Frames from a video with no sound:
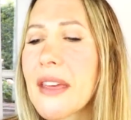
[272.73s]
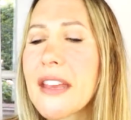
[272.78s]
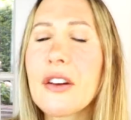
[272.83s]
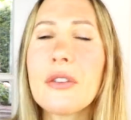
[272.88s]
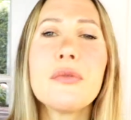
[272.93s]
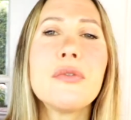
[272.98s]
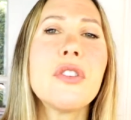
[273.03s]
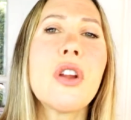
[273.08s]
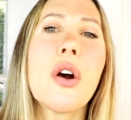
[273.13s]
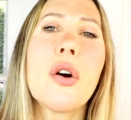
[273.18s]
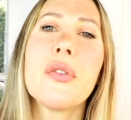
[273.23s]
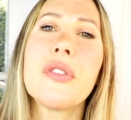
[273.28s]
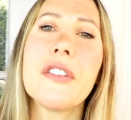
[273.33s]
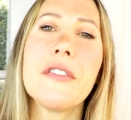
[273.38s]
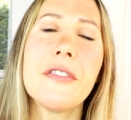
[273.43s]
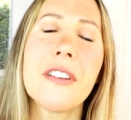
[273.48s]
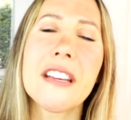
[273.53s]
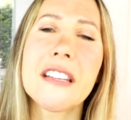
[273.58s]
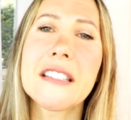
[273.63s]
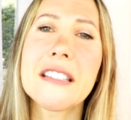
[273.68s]
They don't know
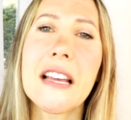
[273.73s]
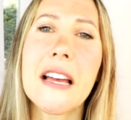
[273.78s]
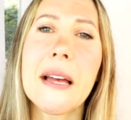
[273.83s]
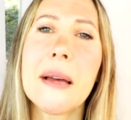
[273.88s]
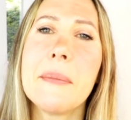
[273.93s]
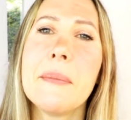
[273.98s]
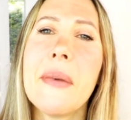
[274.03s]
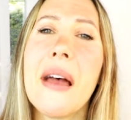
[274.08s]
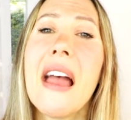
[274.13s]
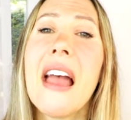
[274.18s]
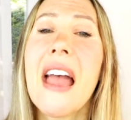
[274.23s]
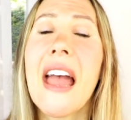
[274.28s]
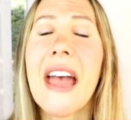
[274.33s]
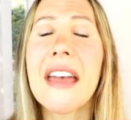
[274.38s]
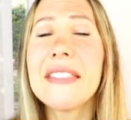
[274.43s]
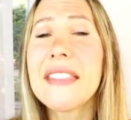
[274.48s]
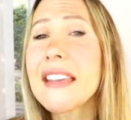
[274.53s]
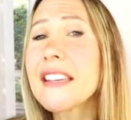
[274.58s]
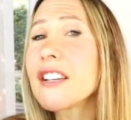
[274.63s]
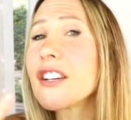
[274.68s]
the victim,
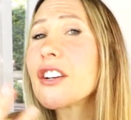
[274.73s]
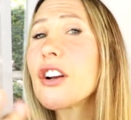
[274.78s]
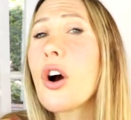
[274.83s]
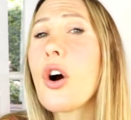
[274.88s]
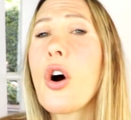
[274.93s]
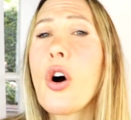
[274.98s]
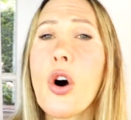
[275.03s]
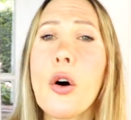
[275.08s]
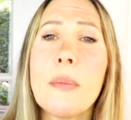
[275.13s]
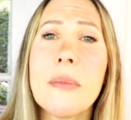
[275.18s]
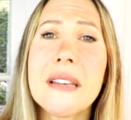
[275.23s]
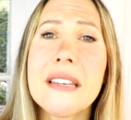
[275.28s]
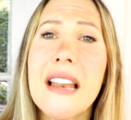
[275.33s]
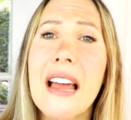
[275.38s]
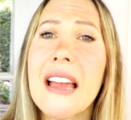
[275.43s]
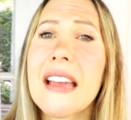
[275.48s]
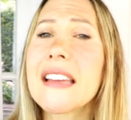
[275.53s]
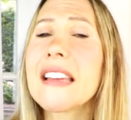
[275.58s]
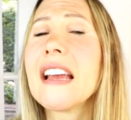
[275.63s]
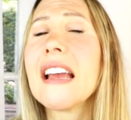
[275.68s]
and they could go home at
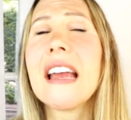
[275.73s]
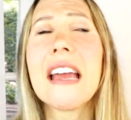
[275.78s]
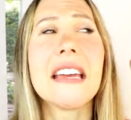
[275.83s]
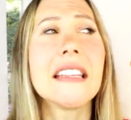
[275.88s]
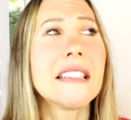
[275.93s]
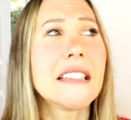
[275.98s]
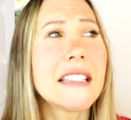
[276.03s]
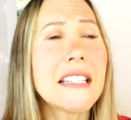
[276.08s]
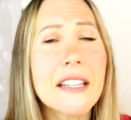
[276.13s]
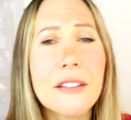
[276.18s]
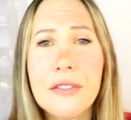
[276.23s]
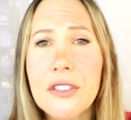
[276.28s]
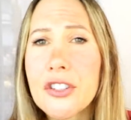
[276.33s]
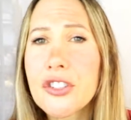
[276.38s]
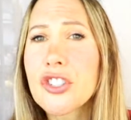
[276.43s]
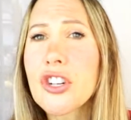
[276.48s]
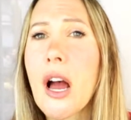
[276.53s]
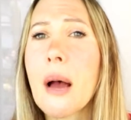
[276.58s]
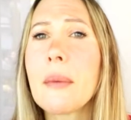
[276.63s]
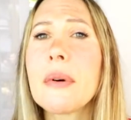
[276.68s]
night and leave the
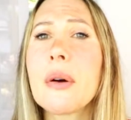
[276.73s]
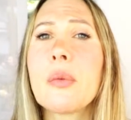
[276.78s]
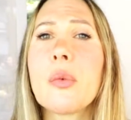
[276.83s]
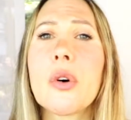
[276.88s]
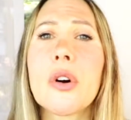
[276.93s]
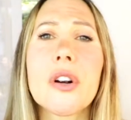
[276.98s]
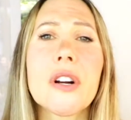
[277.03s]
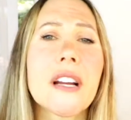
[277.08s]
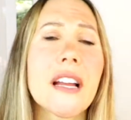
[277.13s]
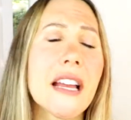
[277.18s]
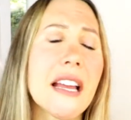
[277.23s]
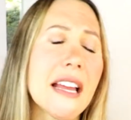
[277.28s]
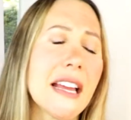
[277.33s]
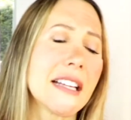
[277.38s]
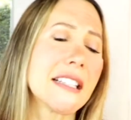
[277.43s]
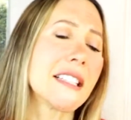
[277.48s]
job at work